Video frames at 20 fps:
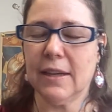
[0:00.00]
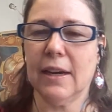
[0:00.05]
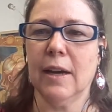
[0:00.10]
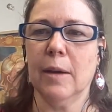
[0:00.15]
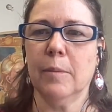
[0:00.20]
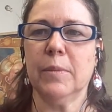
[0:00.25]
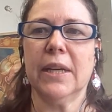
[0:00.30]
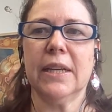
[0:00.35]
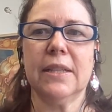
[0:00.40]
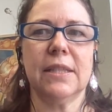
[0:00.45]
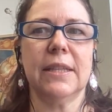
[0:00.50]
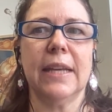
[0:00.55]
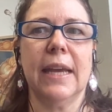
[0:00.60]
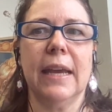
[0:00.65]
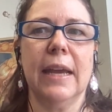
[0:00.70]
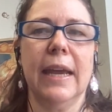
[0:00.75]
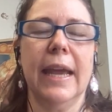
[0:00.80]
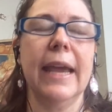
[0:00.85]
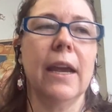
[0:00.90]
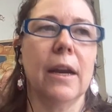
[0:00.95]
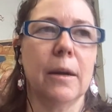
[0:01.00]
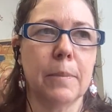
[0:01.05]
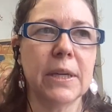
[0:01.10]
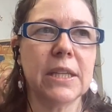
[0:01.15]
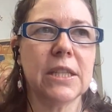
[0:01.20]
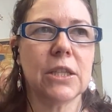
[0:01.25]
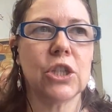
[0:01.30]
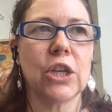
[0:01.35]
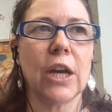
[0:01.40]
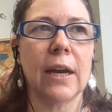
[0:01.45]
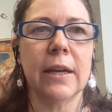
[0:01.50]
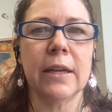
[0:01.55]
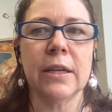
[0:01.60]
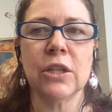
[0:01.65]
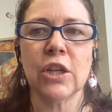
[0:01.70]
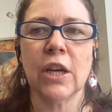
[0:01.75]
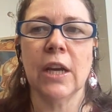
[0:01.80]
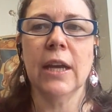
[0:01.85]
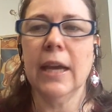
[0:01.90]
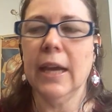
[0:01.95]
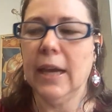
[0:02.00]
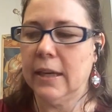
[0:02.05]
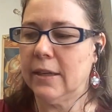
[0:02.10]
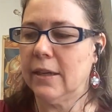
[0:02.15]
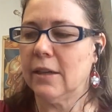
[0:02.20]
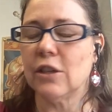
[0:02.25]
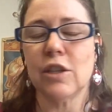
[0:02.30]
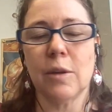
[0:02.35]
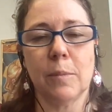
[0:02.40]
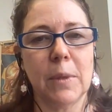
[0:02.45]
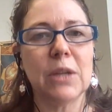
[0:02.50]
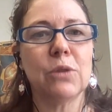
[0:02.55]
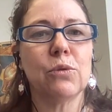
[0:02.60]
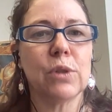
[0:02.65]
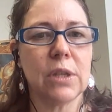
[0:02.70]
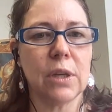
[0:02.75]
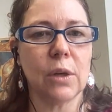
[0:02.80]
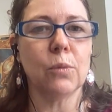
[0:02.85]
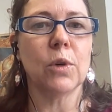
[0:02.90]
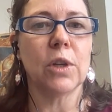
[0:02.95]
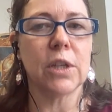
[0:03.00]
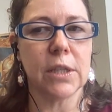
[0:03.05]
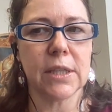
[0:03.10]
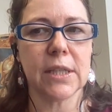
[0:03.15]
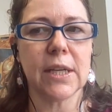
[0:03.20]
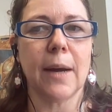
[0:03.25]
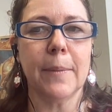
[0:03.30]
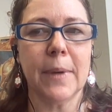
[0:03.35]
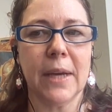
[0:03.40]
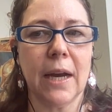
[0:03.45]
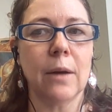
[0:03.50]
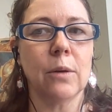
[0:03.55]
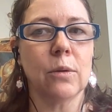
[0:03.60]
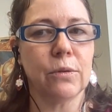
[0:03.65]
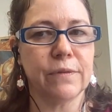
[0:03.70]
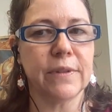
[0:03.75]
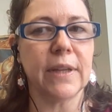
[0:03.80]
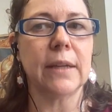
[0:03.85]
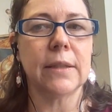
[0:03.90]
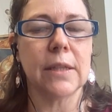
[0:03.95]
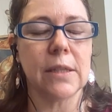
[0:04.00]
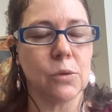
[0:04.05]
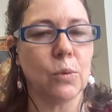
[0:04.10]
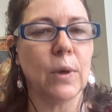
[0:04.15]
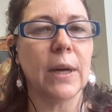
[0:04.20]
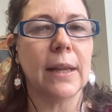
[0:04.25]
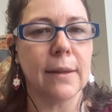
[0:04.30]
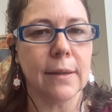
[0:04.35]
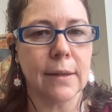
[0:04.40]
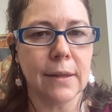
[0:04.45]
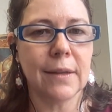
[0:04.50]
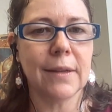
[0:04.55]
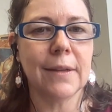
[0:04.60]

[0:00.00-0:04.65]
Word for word: Um, that's mm-hmm. the Airbus challenge, and there are some interesting works coming out of that as well.